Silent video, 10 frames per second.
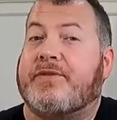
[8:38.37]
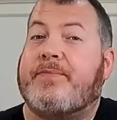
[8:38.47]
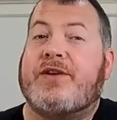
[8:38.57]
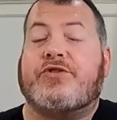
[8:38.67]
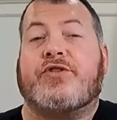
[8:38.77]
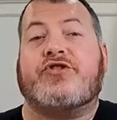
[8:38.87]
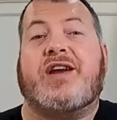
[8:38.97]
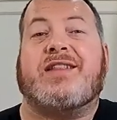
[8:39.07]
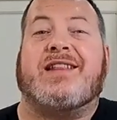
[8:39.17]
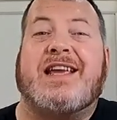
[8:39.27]
So be sure to
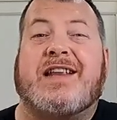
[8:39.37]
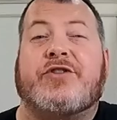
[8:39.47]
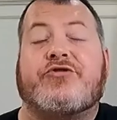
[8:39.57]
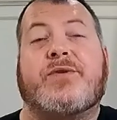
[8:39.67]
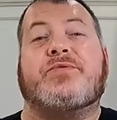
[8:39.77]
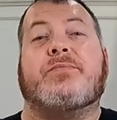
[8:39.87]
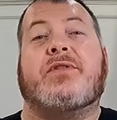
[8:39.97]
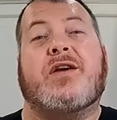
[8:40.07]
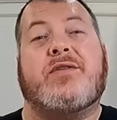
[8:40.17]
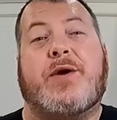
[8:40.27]
check the link in the description below.